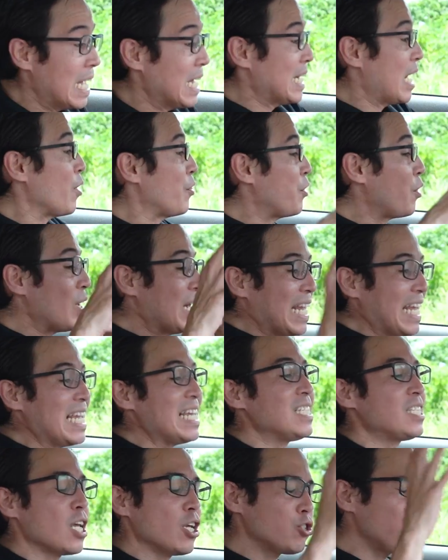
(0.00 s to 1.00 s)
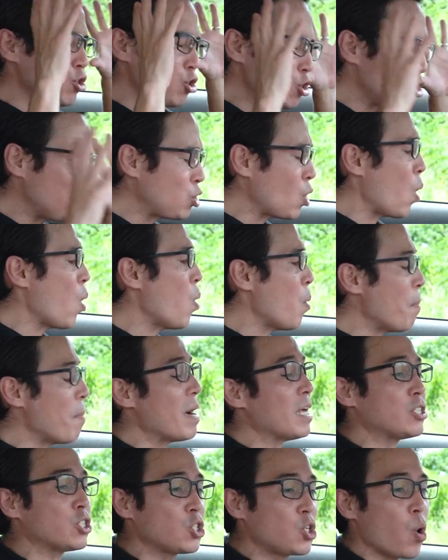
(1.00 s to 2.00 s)
Now, there is so
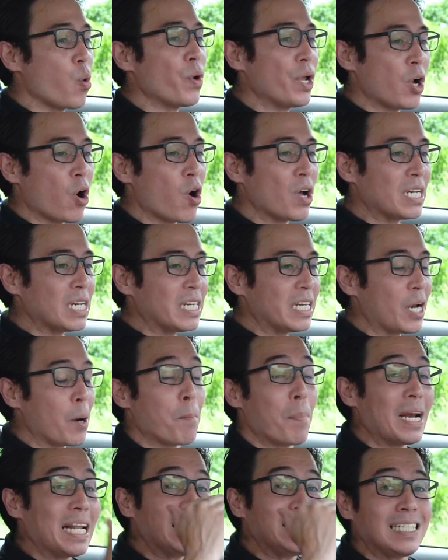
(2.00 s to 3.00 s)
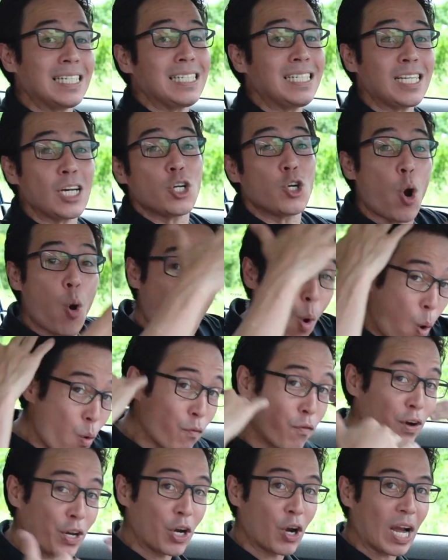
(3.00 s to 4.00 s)
much going on in here, but it doesn't go
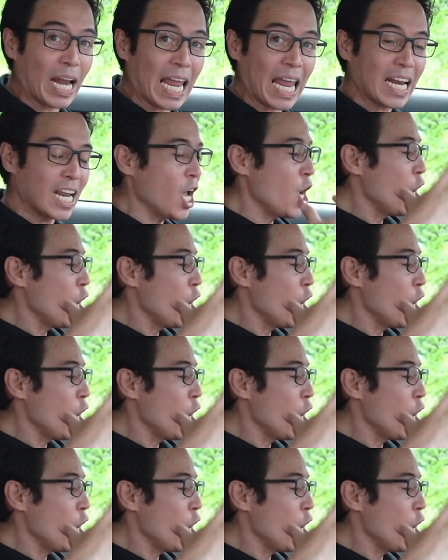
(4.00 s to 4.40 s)
over your head.